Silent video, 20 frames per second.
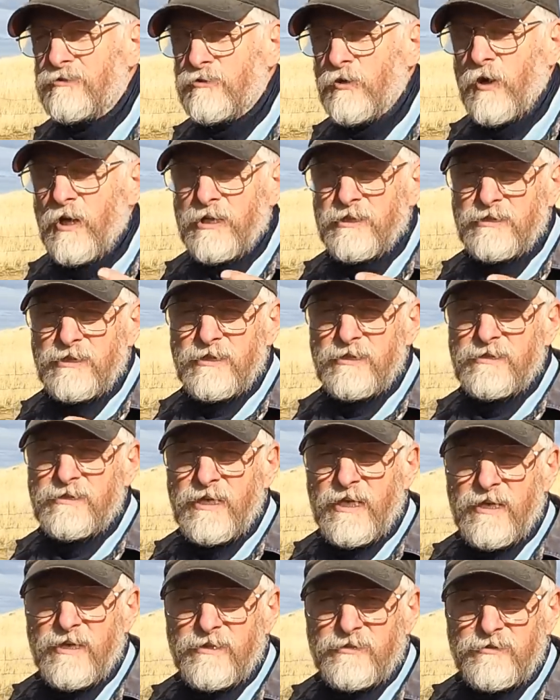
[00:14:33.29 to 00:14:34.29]
So I did
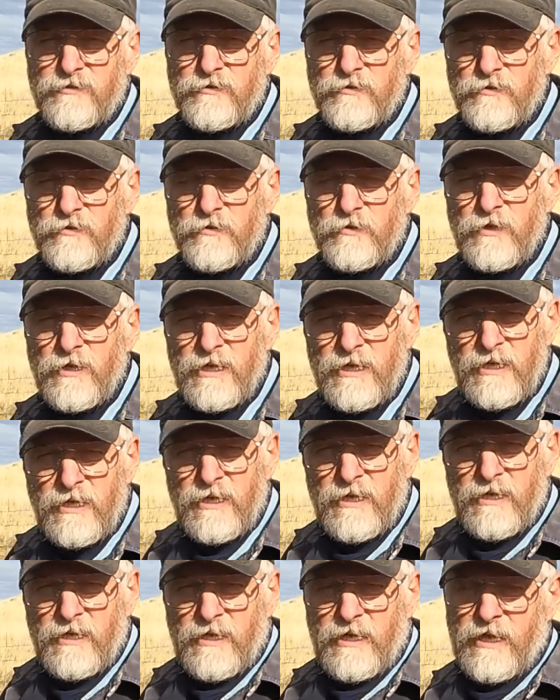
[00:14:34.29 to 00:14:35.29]
take it to
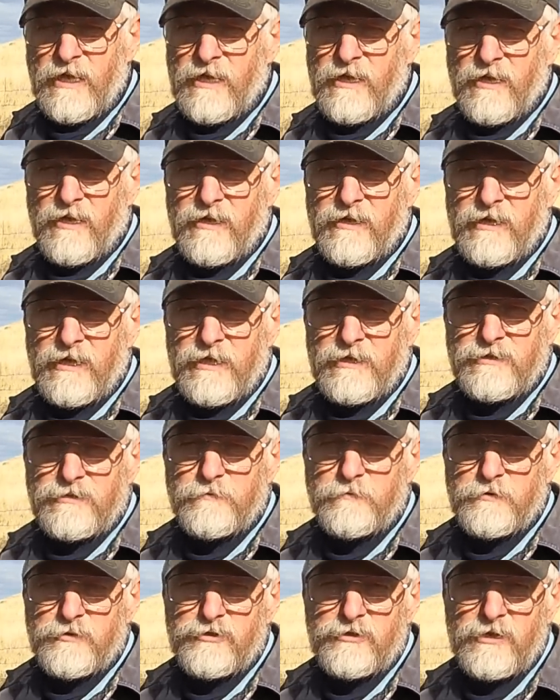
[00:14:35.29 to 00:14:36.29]

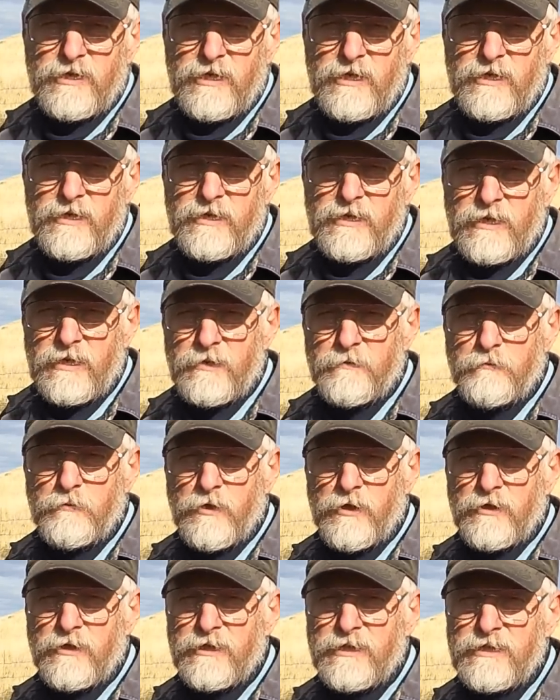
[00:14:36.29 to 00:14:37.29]
AIH machine in
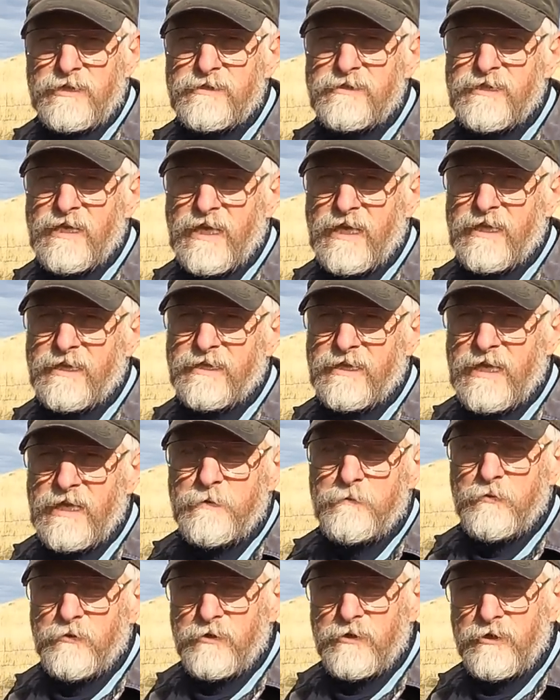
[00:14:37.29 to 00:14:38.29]
Billings and
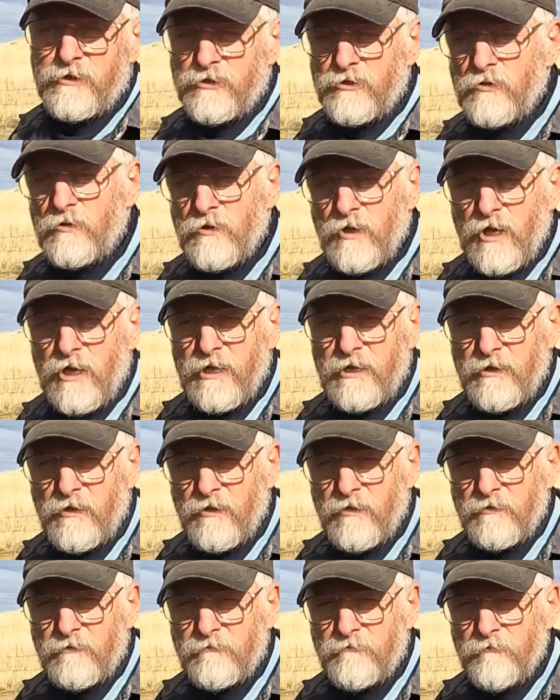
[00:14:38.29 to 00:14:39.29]
they put a new line
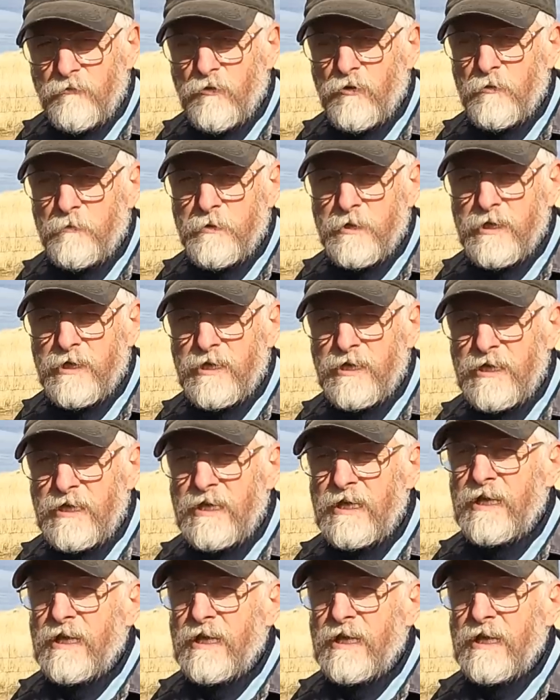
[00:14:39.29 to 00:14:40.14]
on for me